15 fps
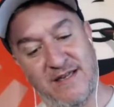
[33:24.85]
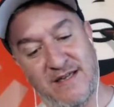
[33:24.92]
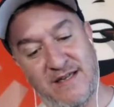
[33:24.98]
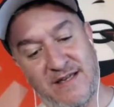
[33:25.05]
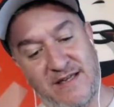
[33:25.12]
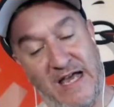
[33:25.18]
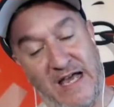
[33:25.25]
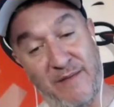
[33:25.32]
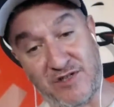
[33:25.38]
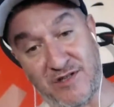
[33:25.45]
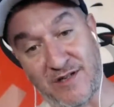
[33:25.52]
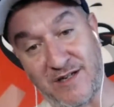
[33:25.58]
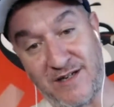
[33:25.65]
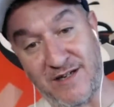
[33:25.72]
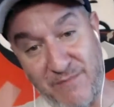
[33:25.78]
i'm just looking
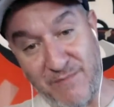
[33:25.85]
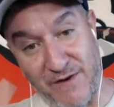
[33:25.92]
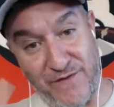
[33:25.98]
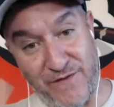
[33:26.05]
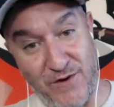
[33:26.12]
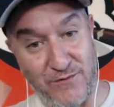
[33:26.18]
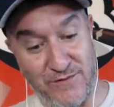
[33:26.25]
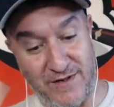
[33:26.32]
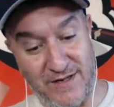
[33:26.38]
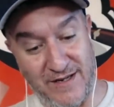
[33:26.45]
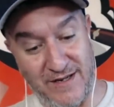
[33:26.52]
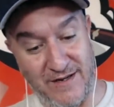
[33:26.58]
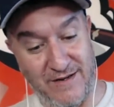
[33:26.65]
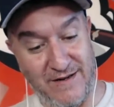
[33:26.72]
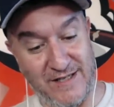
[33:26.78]
at my phone here
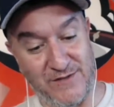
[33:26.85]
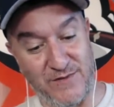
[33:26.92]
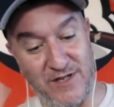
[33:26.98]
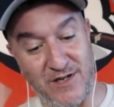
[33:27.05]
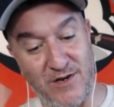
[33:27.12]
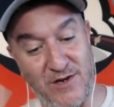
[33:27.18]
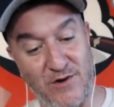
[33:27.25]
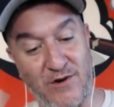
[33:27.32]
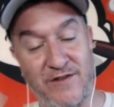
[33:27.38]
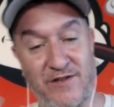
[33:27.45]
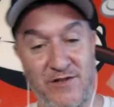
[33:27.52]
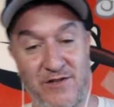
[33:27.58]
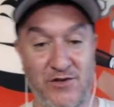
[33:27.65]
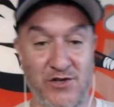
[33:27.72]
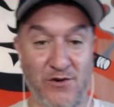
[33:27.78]
as we go on the
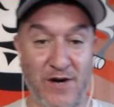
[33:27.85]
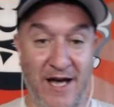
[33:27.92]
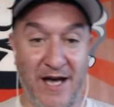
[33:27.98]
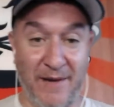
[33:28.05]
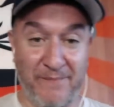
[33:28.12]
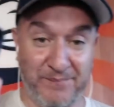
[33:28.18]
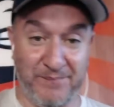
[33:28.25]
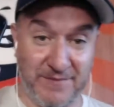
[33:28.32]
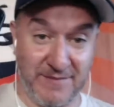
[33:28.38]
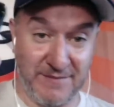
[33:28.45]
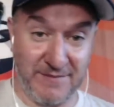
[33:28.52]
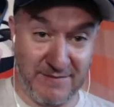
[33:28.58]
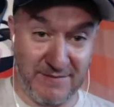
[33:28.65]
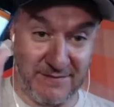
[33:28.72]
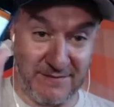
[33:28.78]
dojo app
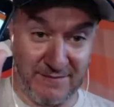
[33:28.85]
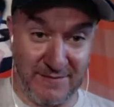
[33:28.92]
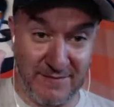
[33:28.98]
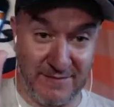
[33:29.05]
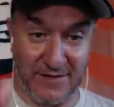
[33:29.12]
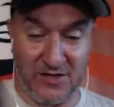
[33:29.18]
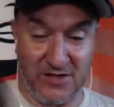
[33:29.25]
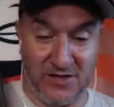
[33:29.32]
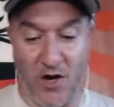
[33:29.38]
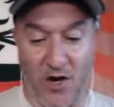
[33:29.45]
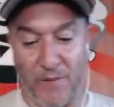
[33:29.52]
so